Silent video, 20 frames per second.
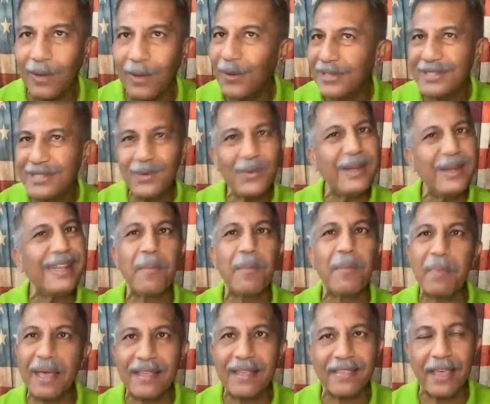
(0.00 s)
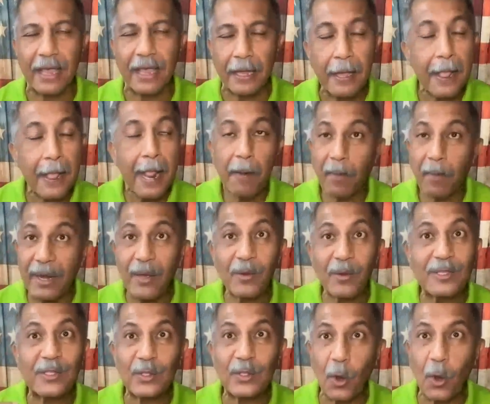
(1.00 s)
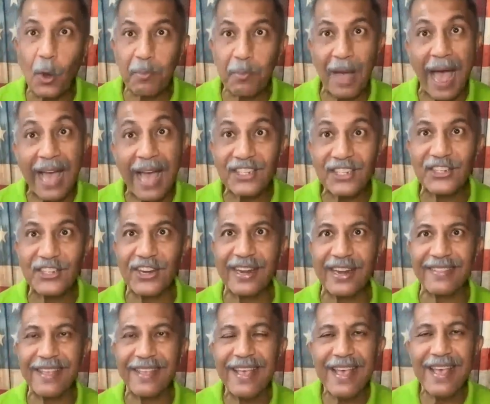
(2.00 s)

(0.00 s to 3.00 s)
It wasn't really a big thing, but he was so passionate.